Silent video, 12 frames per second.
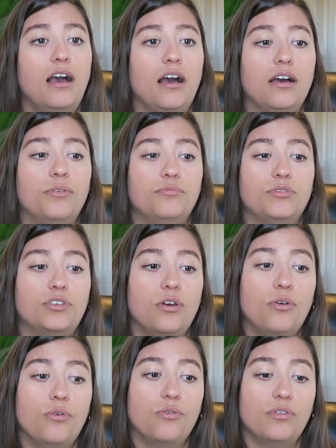Um,
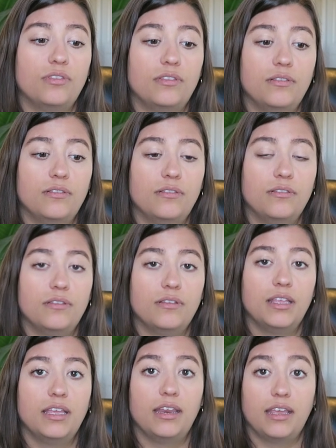so
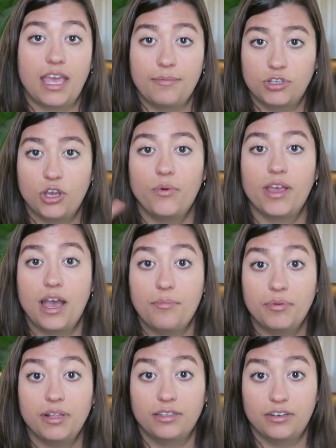it kept going
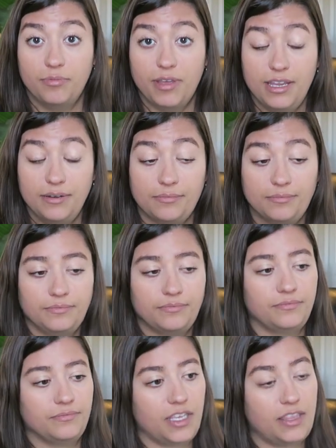up a little bit.
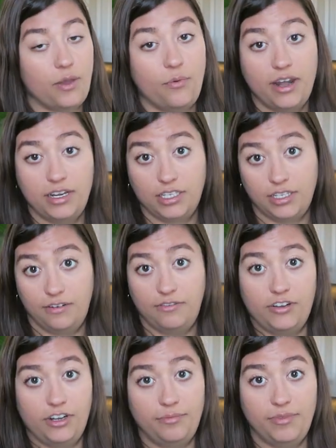They wanted to
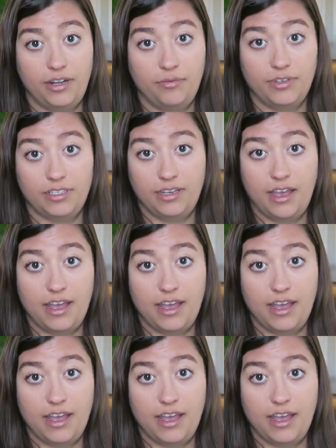confirm that it was